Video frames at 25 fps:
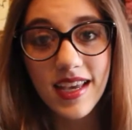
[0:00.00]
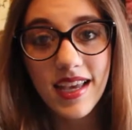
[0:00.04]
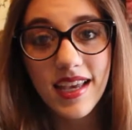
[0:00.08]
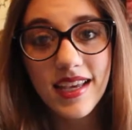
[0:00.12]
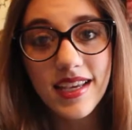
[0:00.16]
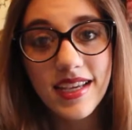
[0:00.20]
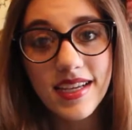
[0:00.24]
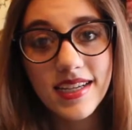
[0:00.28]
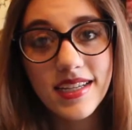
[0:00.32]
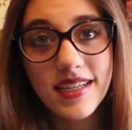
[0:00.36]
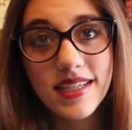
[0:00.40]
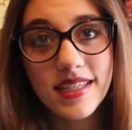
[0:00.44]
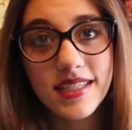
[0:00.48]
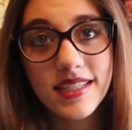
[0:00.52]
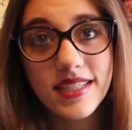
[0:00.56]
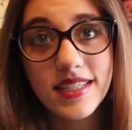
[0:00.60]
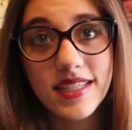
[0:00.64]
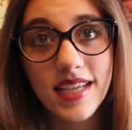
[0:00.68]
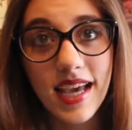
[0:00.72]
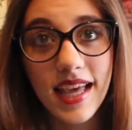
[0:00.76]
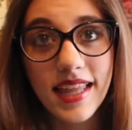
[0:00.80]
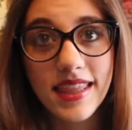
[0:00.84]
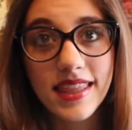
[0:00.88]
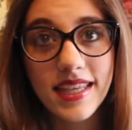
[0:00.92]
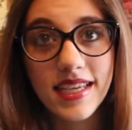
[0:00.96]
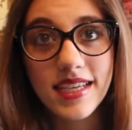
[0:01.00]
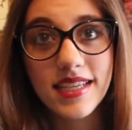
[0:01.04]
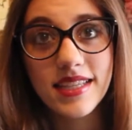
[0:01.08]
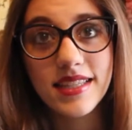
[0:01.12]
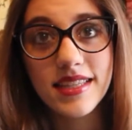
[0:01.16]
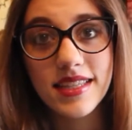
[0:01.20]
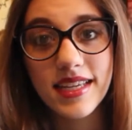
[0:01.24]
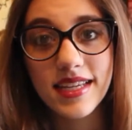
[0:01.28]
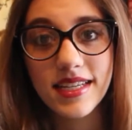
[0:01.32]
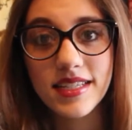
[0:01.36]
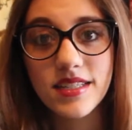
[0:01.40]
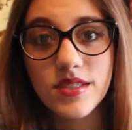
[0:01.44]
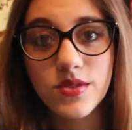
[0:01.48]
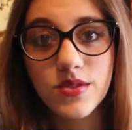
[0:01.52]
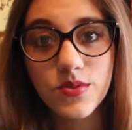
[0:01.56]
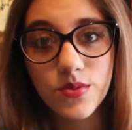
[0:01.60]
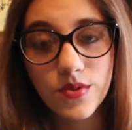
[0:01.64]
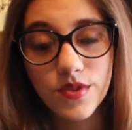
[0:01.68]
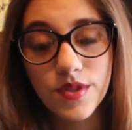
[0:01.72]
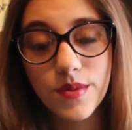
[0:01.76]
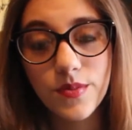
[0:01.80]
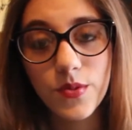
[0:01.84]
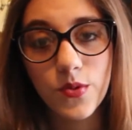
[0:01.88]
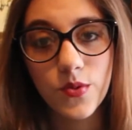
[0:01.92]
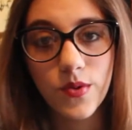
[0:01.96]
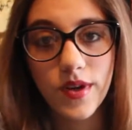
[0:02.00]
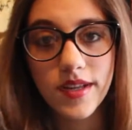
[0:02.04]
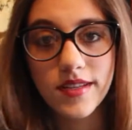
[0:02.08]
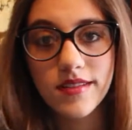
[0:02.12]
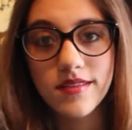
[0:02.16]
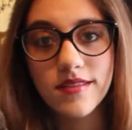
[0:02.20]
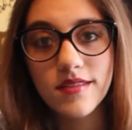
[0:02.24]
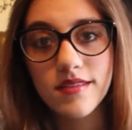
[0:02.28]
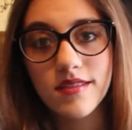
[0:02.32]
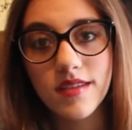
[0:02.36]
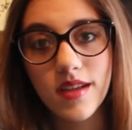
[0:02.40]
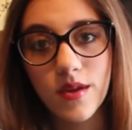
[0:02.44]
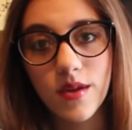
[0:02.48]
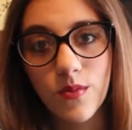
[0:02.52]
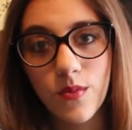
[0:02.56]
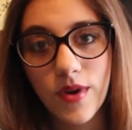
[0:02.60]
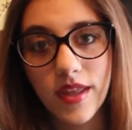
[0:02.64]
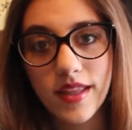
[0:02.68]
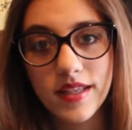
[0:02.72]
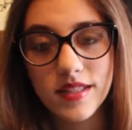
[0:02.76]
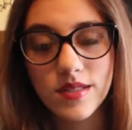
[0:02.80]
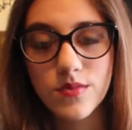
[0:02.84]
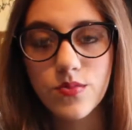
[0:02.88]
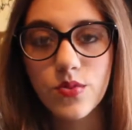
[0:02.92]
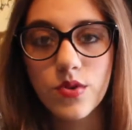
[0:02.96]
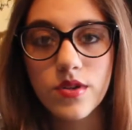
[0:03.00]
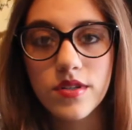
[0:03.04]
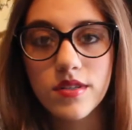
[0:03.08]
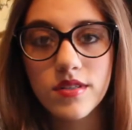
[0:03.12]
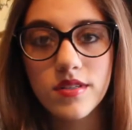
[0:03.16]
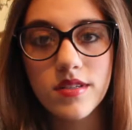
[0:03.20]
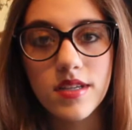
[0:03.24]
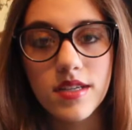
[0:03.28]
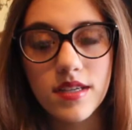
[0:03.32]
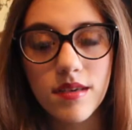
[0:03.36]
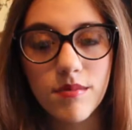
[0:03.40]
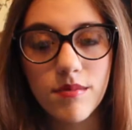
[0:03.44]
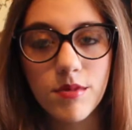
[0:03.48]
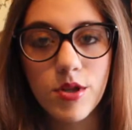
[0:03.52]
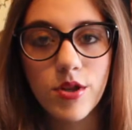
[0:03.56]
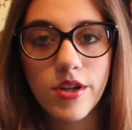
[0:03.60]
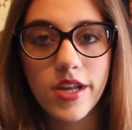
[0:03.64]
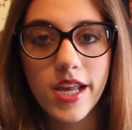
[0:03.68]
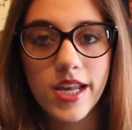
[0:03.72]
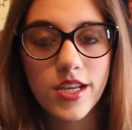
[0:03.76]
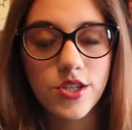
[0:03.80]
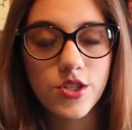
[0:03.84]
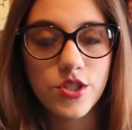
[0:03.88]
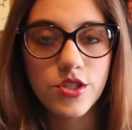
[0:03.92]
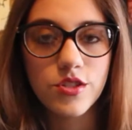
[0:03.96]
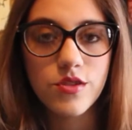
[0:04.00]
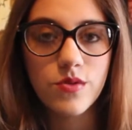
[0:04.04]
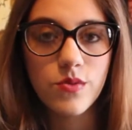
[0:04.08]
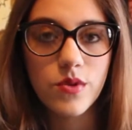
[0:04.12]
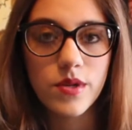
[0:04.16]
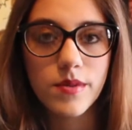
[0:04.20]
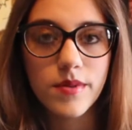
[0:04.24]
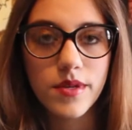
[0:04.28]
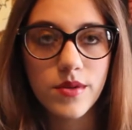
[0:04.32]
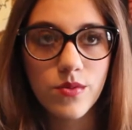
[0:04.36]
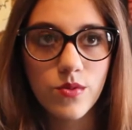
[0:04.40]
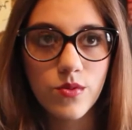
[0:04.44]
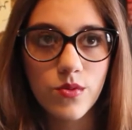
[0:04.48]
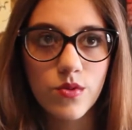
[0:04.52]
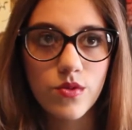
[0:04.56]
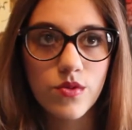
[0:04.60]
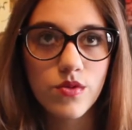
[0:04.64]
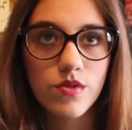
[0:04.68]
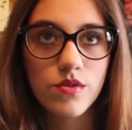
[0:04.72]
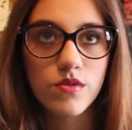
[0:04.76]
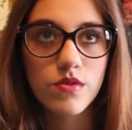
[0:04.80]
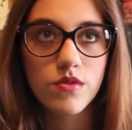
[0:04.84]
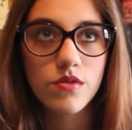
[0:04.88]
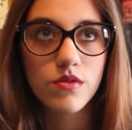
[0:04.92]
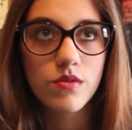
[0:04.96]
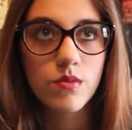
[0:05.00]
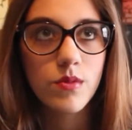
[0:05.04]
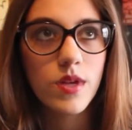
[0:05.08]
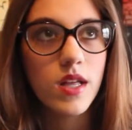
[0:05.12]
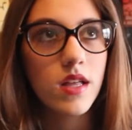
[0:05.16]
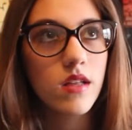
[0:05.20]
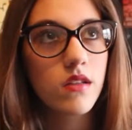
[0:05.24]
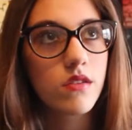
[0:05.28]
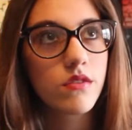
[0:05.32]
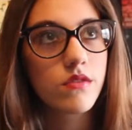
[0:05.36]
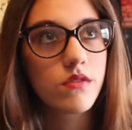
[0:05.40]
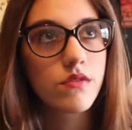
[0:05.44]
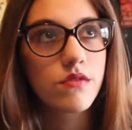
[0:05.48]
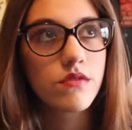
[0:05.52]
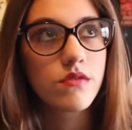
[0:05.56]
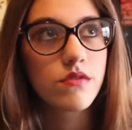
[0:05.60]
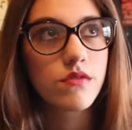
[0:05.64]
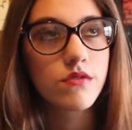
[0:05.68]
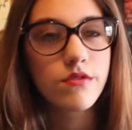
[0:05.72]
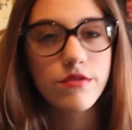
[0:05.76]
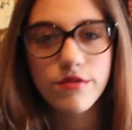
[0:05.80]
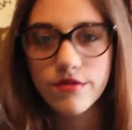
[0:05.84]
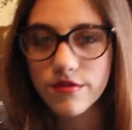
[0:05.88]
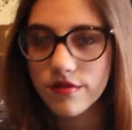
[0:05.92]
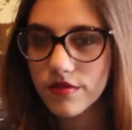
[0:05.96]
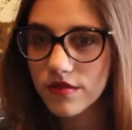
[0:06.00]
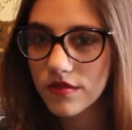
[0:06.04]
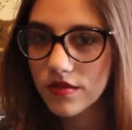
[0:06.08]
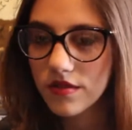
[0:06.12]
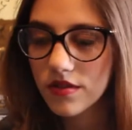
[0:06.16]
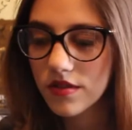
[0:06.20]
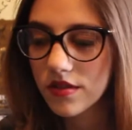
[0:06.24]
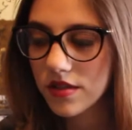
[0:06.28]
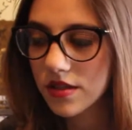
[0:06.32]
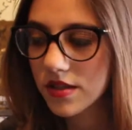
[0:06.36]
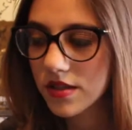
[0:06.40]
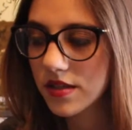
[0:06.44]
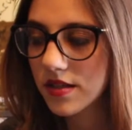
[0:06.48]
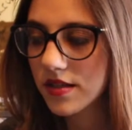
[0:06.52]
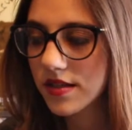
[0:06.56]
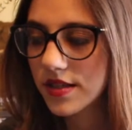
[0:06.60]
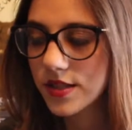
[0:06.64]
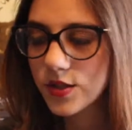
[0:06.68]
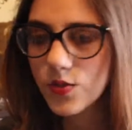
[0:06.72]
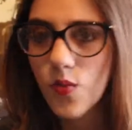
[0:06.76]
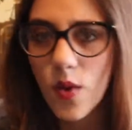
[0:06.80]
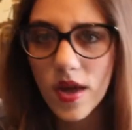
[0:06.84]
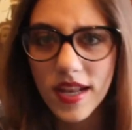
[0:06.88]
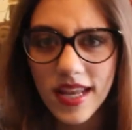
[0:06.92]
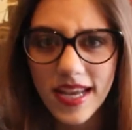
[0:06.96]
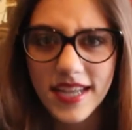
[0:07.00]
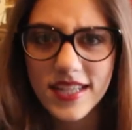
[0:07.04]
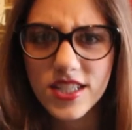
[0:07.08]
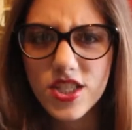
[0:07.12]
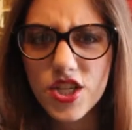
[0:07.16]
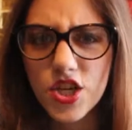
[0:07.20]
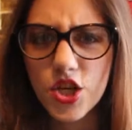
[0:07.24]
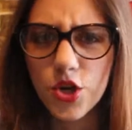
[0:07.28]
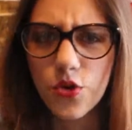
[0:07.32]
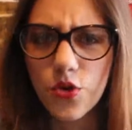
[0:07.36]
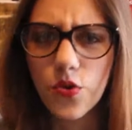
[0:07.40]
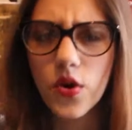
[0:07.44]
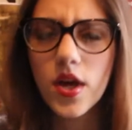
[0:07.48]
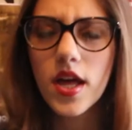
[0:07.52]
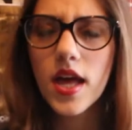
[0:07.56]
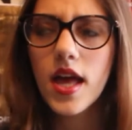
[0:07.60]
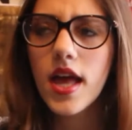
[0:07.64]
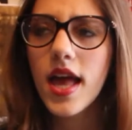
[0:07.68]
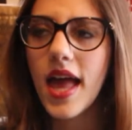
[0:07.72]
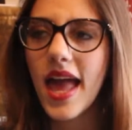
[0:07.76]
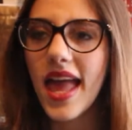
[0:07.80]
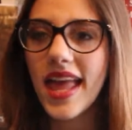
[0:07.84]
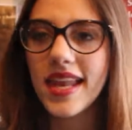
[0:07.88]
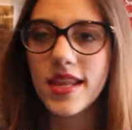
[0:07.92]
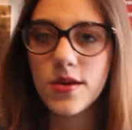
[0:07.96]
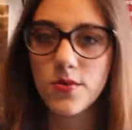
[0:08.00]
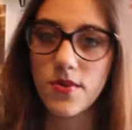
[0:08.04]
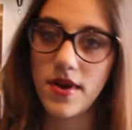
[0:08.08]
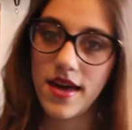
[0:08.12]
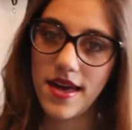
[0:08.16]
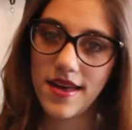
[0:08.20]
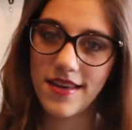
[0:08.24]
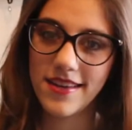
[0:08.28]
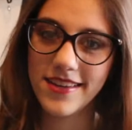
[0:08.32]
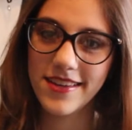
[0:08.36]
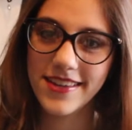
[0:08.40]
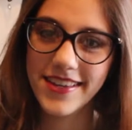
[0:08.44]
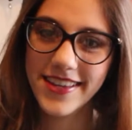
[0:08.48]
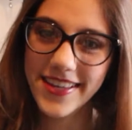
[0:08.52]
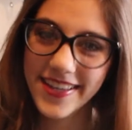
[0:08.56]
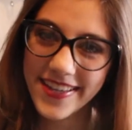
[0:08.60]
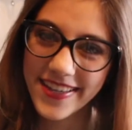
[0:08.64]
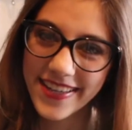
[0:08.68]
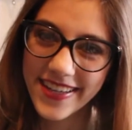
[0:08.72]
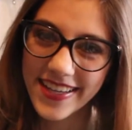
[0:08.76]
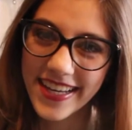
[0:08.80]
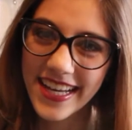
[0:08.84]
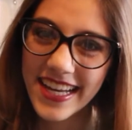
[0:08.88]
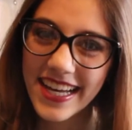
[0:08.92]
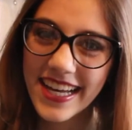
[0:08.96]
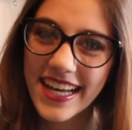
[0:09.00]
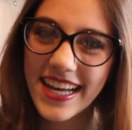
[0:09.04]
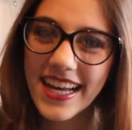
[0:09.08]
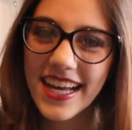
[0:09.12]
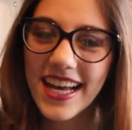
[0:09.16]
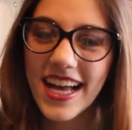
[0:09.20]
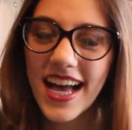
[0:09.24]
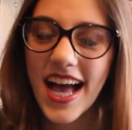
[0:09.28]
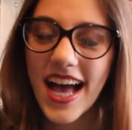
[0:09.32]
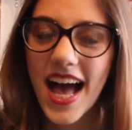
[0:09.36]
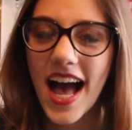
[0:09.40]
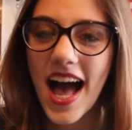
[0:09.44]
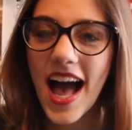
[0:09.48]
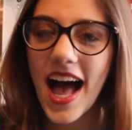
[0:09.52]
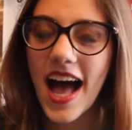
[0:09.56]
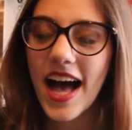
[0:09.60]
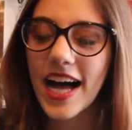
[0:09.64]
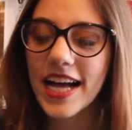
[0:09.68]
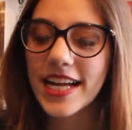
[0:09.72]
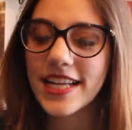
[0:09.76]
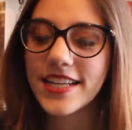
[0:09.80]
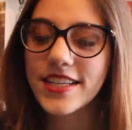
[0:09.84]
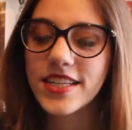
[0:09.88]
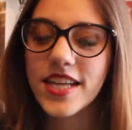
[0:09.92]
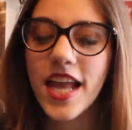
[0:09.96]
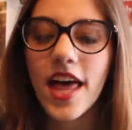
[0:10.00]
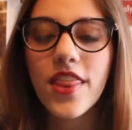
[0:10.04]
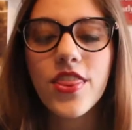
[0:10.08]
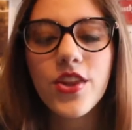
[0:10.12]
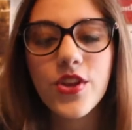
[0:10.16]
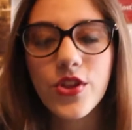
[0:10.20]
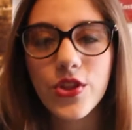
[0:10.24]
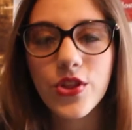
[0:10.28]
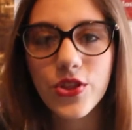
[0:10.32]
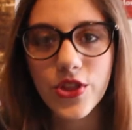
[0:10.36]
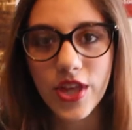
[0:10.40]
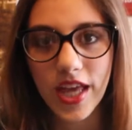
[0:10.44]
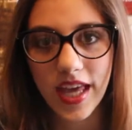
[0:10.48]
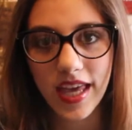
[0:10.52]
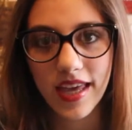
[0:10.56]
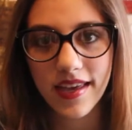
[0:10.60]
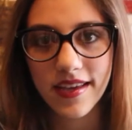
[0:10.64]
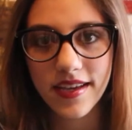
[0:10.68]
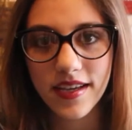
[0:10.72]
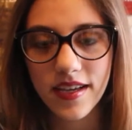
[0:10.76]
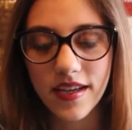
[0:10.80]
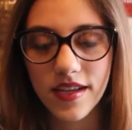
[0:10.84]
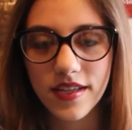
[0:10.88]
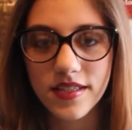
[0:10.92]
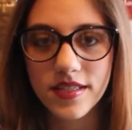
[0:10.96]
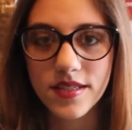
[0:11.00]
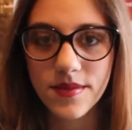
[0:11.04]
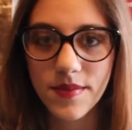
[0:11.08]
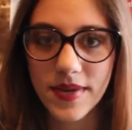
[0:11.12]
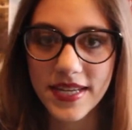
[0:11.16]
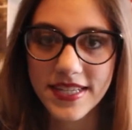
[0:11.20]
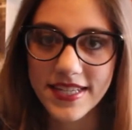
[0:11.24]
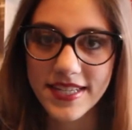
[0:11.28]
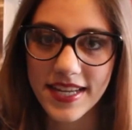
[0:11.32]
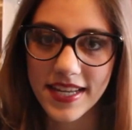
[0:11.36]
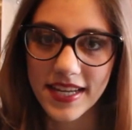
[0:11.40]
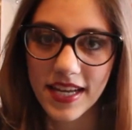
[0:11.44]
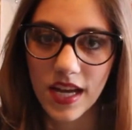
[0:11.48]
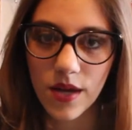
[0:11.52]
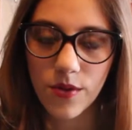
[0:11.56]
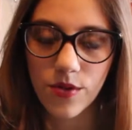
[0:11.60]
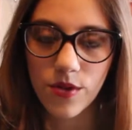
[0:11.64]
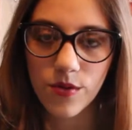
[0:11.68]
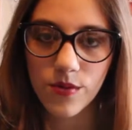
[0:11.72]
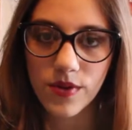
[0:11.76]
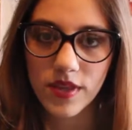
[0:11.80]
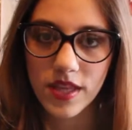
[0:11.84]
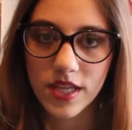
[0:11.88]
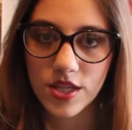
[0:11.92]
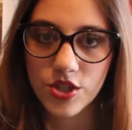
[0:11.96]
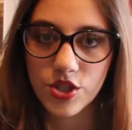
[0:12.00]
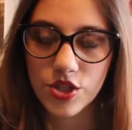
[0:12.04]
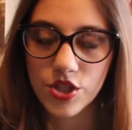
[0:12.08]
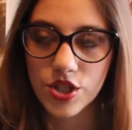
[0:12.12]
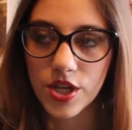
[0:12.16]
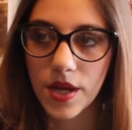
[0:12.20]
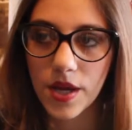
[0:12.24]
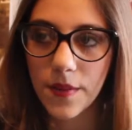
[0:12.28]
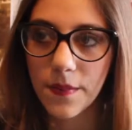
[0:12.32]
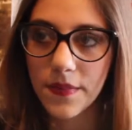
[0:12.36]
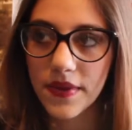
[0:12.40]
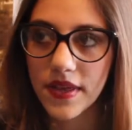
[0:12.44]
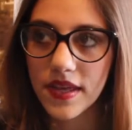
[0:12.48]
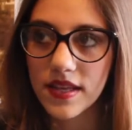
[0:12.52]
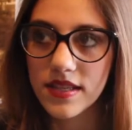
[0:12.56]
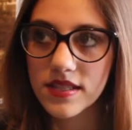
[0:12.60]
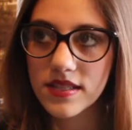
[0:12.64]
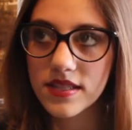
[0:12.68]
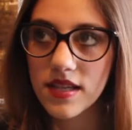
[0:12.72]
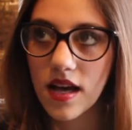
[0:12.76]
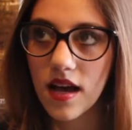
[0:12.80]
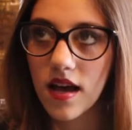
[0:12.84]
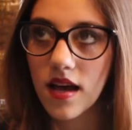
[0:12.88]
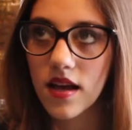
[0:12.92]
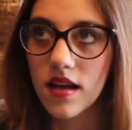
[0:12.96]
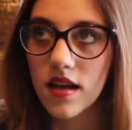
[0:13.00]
And I think that is rule number one, and why that's important in communication would be rule, well, it's one and two. Anyway, another thing to maintain a healthy relationship is